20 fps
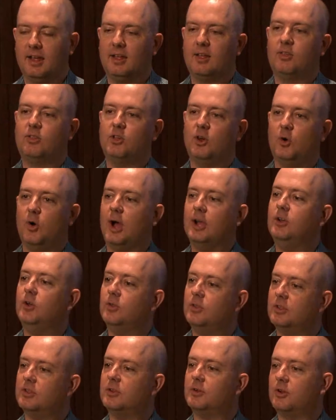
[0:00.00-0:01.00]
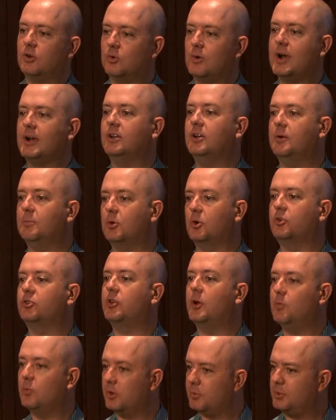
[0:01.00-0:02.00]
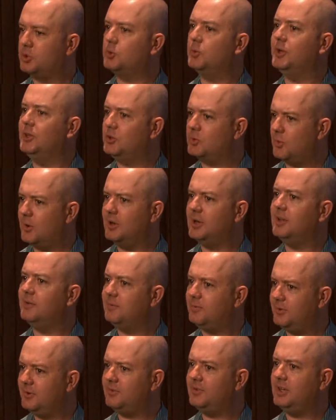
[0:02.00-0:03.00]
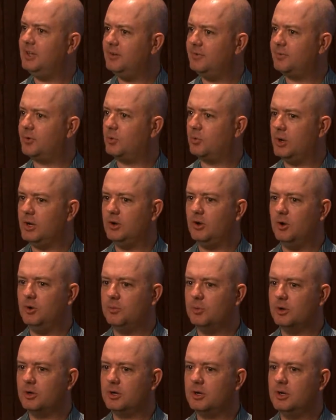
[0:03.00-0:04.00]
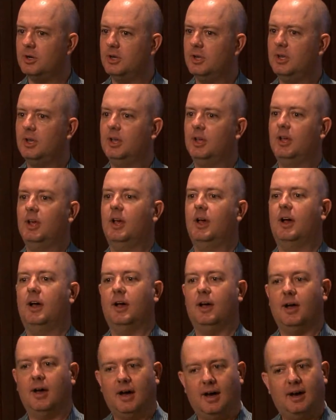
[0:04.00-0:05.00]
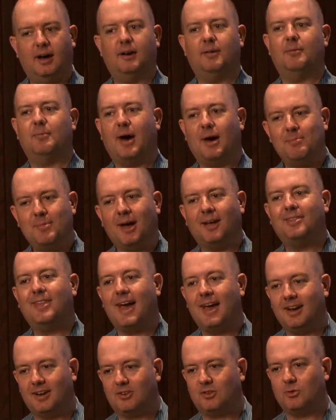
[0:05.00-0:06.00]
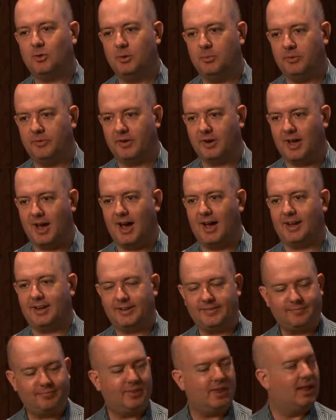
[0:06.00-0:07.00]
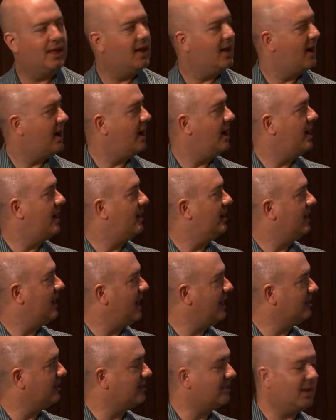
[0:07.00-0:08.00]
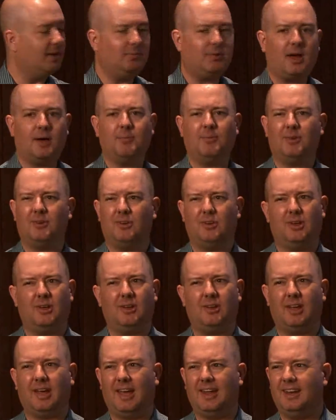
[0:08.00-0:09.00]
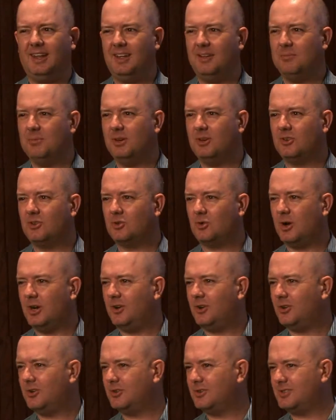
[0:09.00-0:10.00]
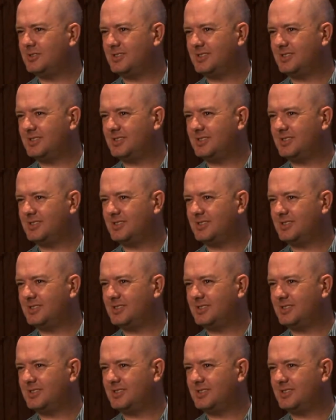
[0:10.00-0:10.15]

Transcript: So I know that the correct number is somewhere between 20 and 50 for written homework. I'm not that extreme of a guy. At the same time, any administrators?